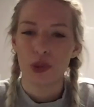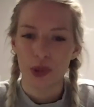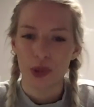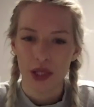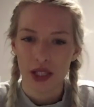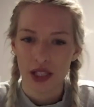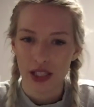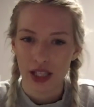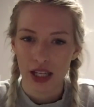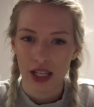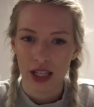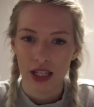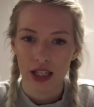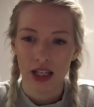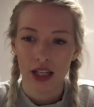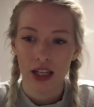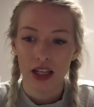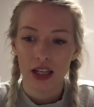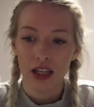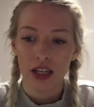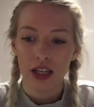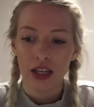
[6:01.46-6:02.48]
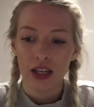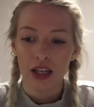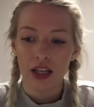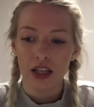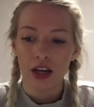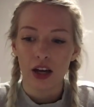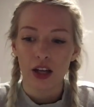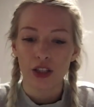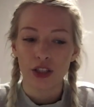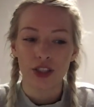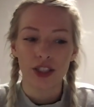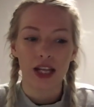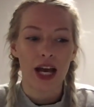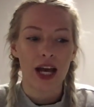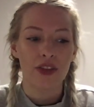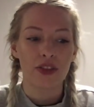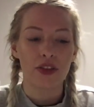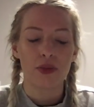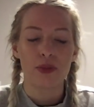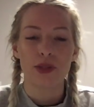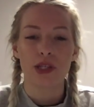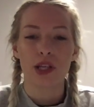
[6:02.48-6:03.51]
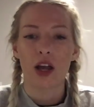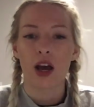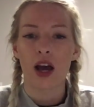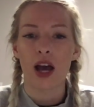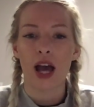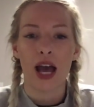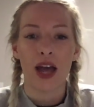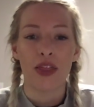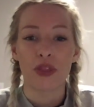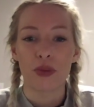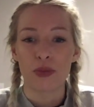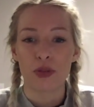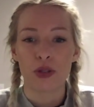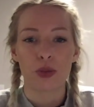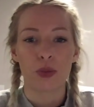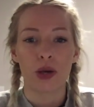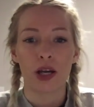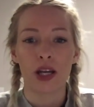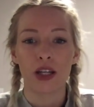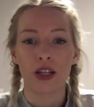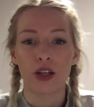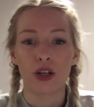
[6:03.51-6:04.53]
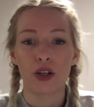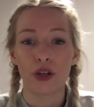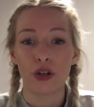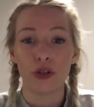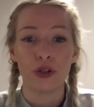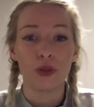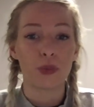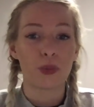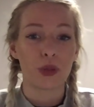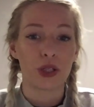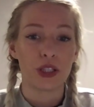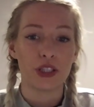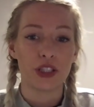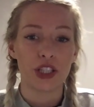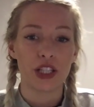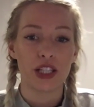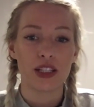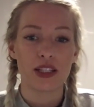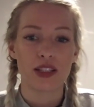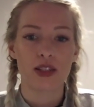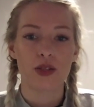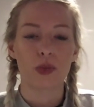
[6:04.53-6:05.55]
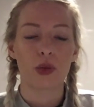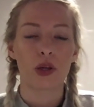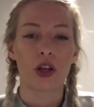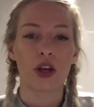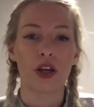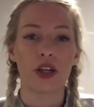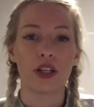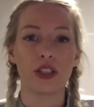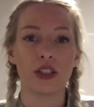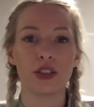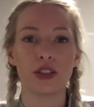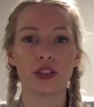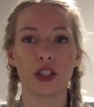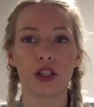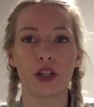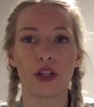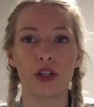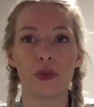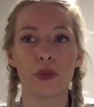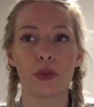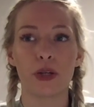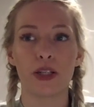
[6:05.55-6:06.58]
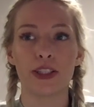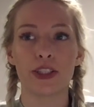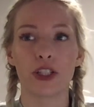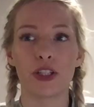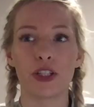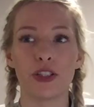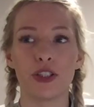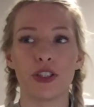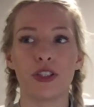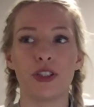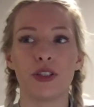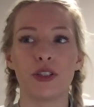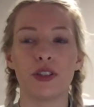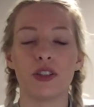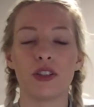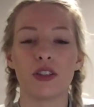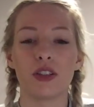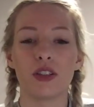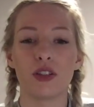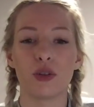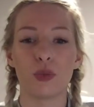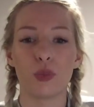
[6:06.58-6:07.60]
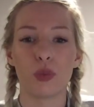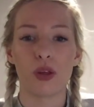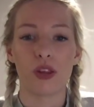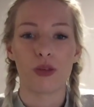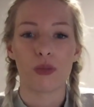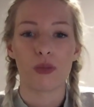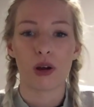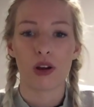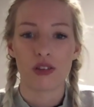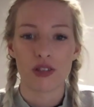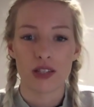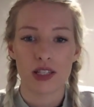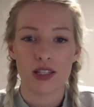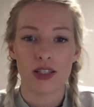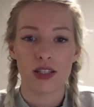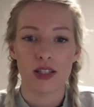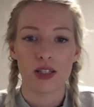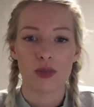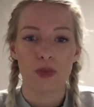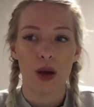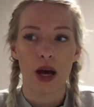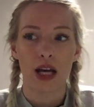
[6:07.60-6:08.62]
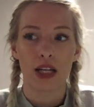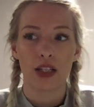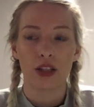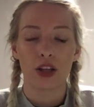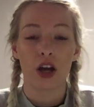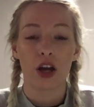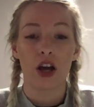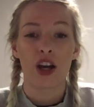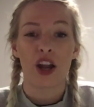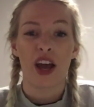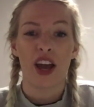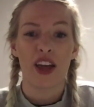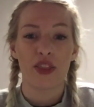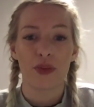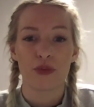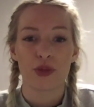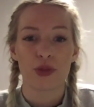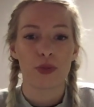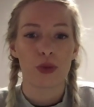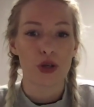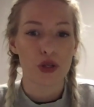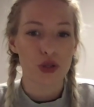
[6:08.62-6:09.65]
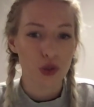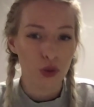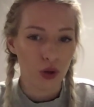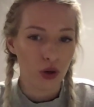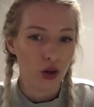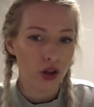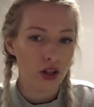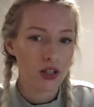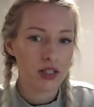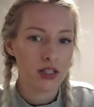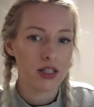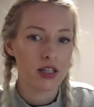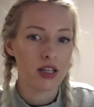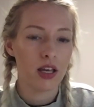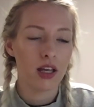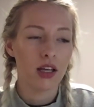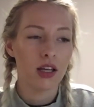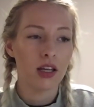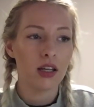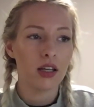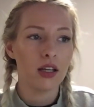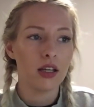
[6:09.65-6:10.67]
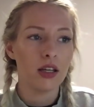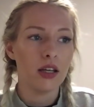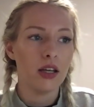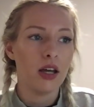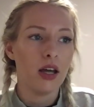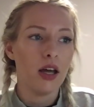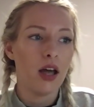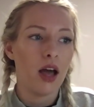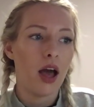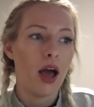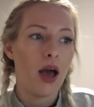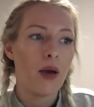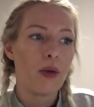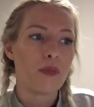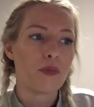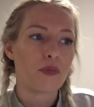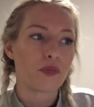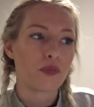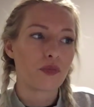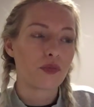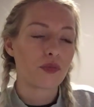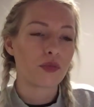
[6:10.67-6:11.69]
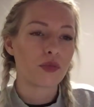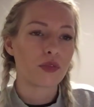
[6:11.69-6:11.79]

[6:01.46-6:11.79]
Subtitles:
anything. I just add them to my glute bridges. When I use a glute bridge, I do them with my resistance band, and I add them to my squats. So